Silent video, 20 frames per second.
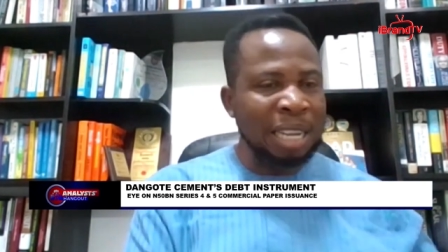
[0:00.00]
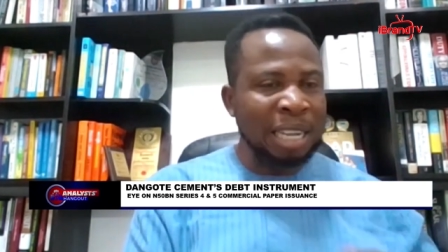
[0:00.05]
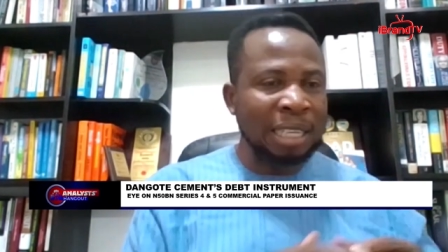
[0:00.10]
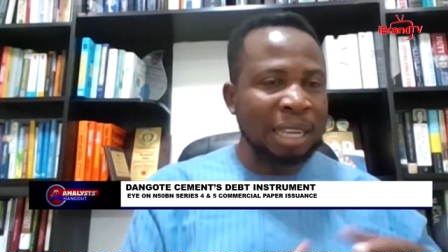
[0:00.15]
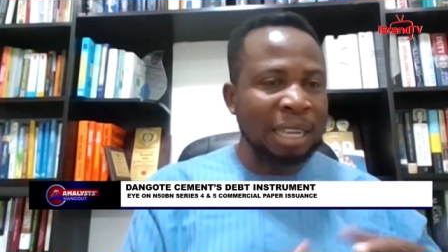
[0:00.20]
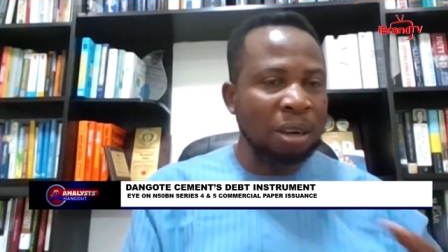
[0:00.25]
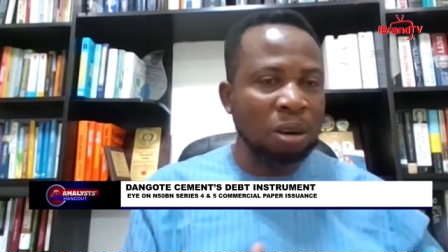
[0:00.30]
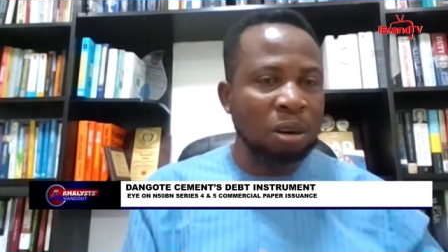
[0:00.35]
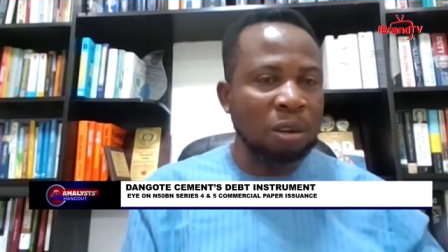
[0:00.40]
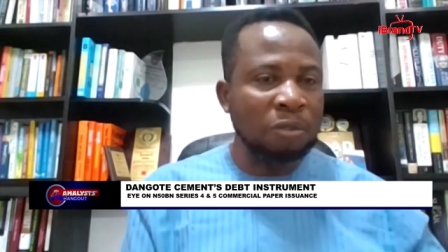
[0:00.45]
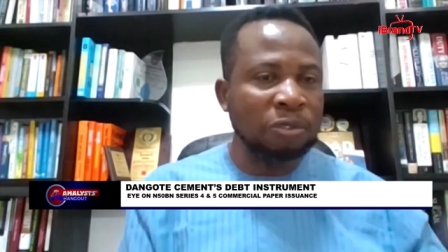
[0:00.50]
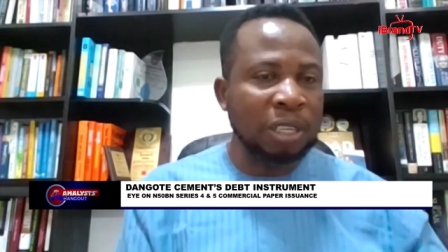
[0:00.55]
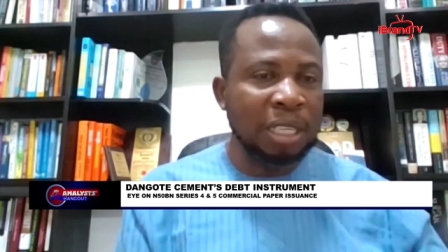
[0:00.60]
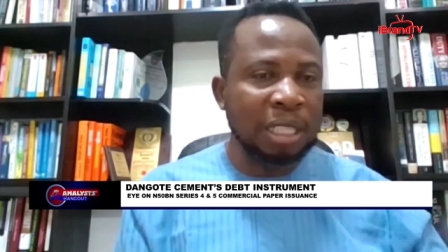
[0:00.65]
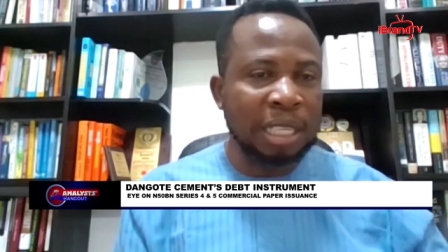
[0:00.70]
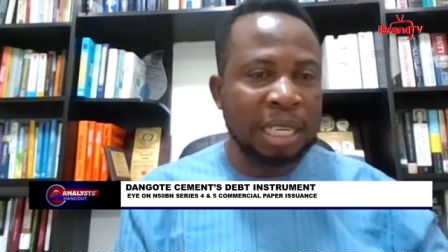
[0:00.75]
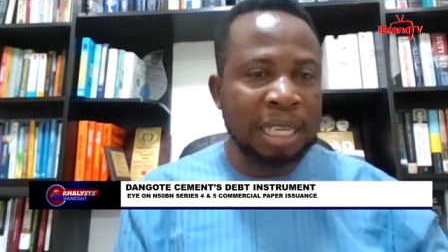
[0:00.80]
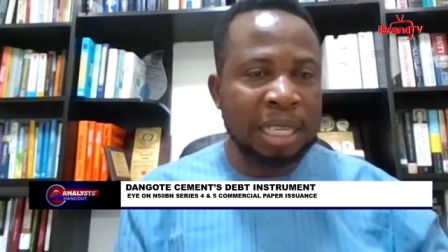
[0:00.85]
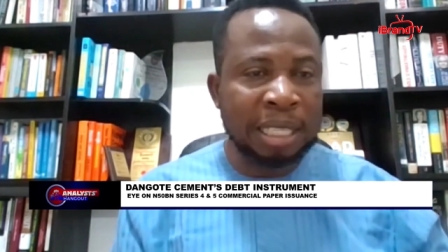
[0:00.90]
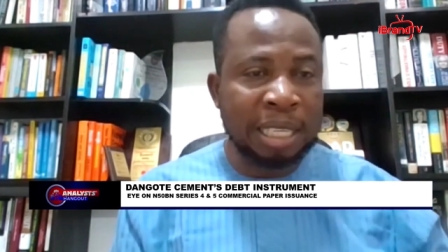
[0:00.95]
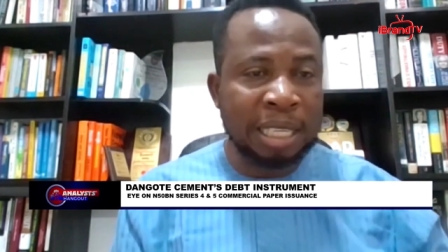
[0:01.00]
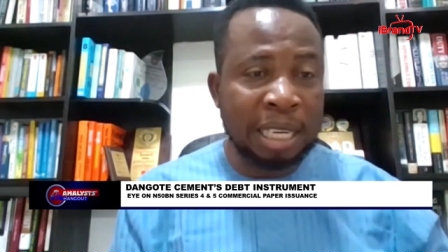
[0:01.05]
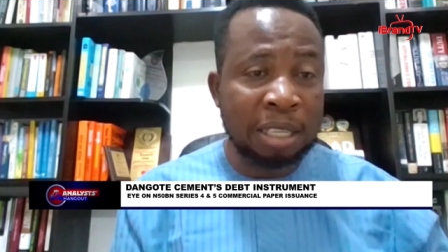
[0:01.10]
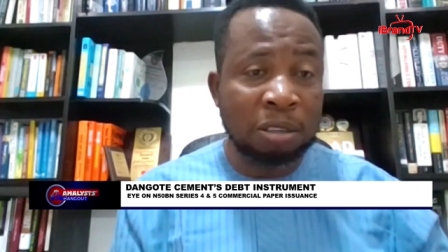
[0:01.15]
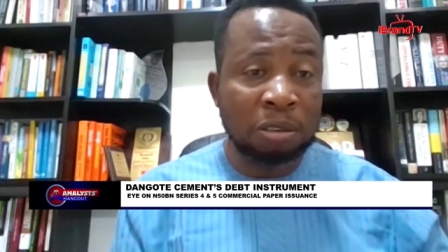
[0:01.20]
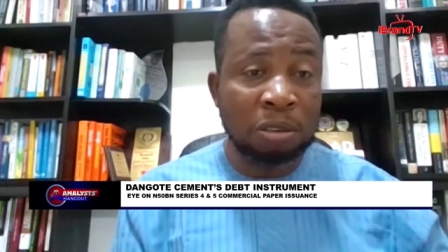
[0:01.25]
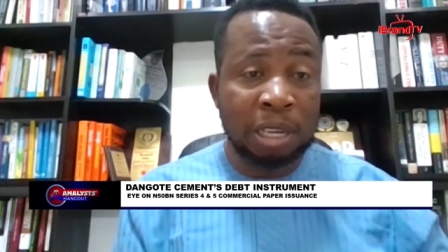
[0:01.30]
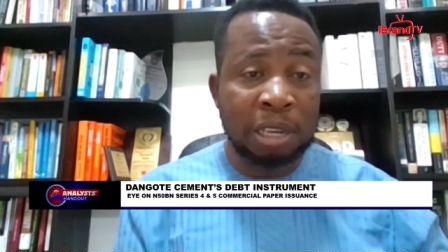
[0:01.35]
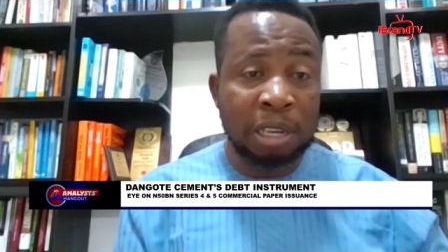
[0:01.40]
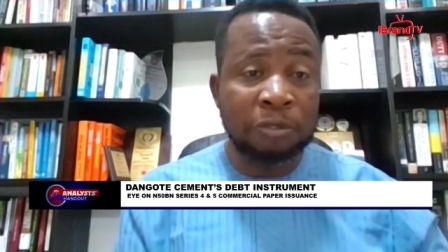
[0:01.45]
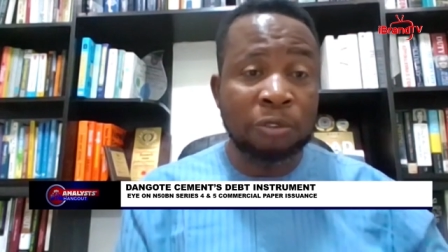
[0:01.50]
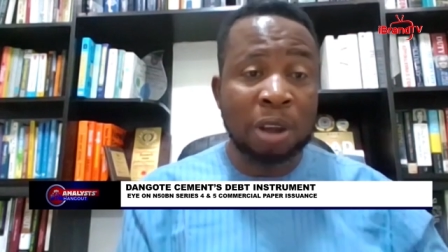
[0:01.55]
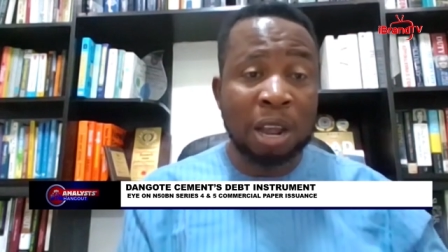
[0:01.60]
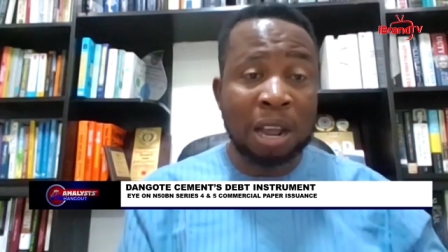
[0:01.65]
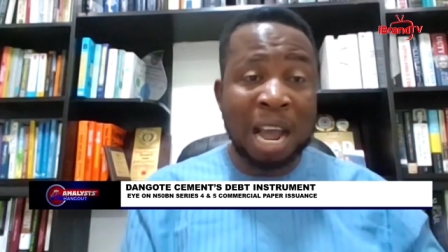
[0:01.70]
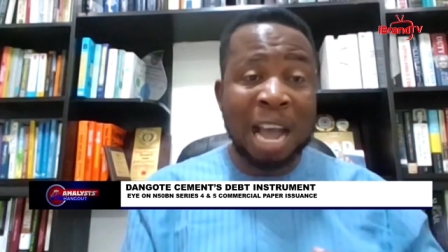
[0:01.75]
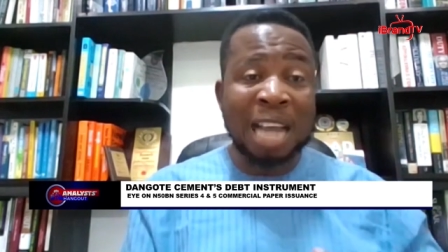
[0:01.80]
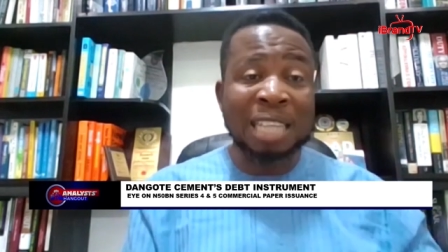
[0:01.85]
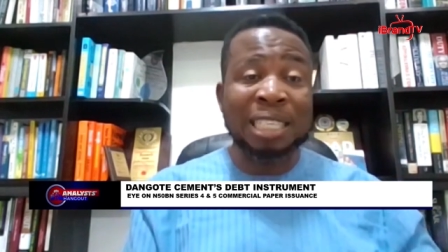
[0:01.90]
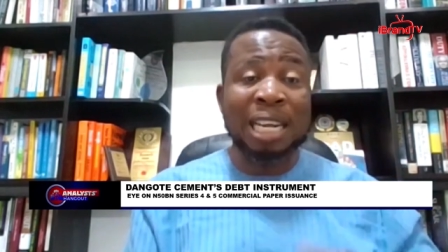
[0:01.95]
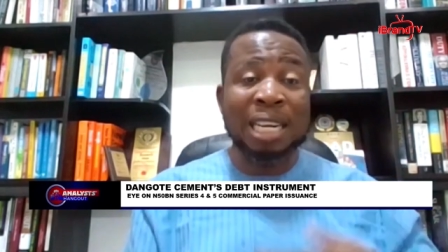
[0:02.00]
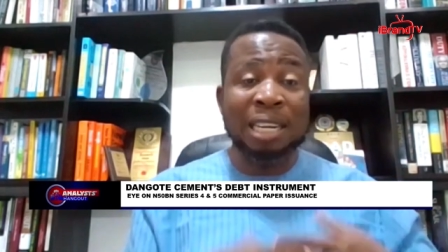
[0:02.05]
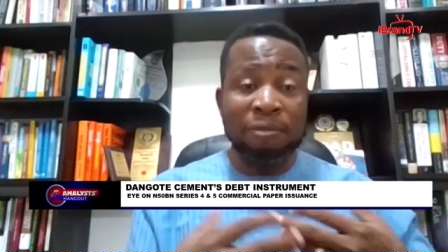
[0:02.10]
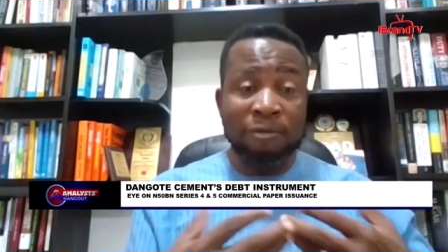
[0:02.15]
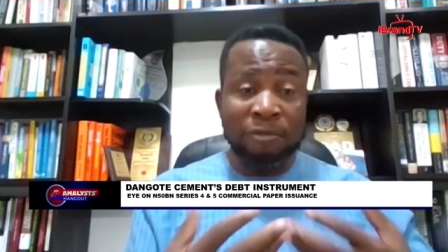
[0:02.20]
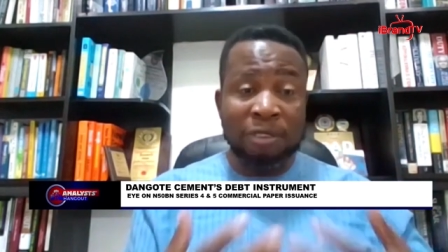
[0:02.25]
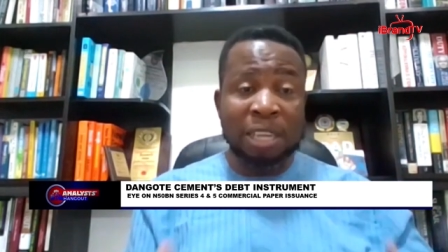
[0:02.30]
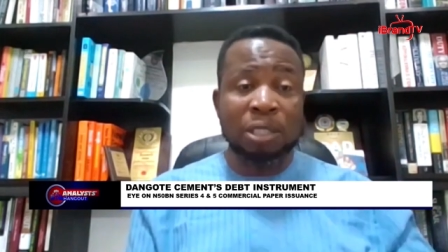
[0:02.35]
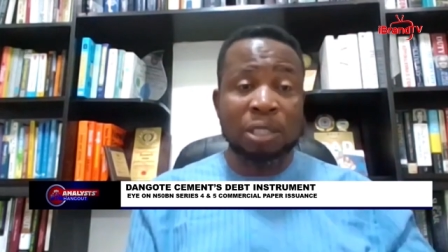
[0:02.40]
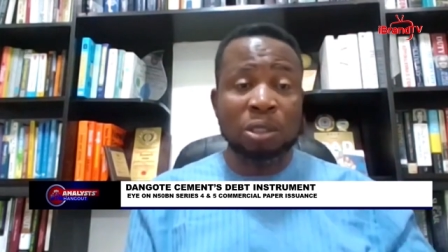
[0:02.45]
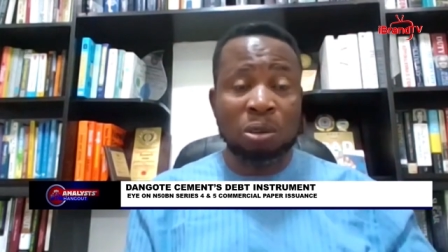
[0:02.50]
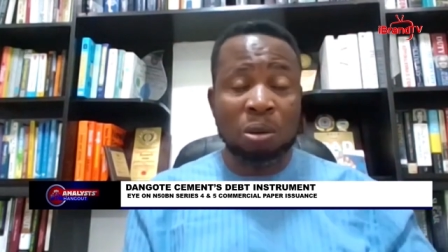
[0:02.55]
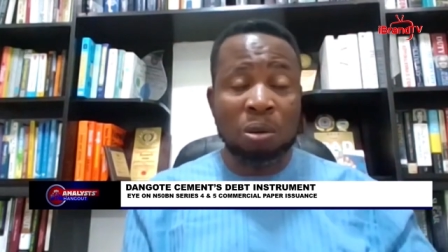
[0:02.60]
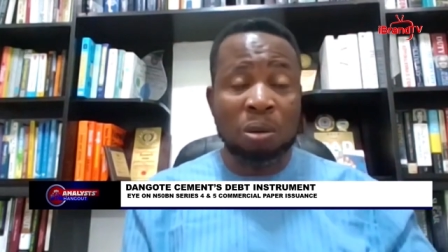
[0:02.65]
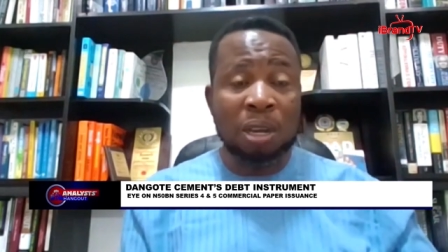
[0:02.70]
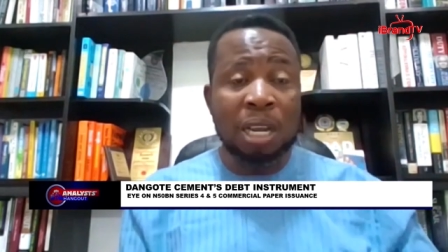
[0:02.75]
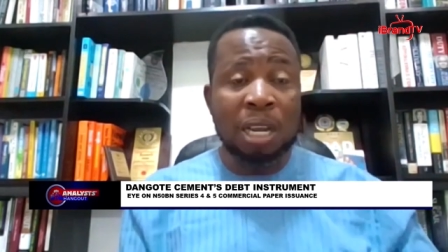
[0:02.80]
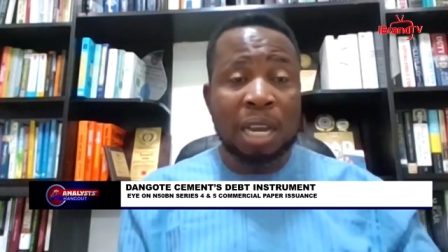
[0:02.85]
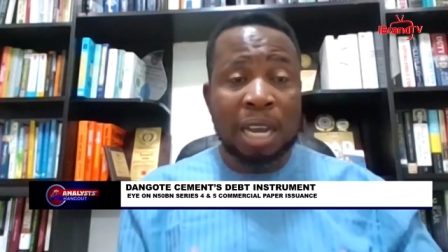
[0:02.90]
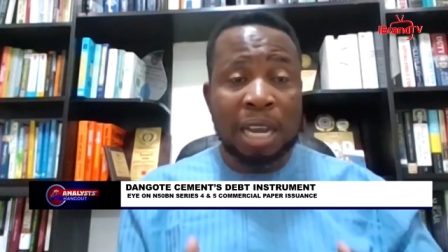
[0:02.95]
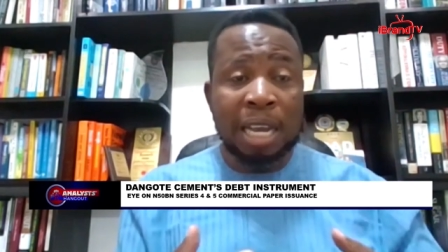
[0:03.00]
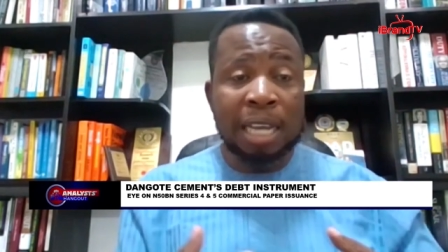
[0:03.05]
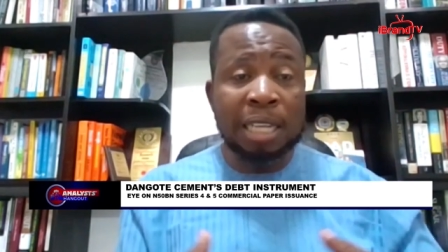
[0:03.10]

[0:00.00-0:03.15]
There's a lot of things in terms of it for as an investor.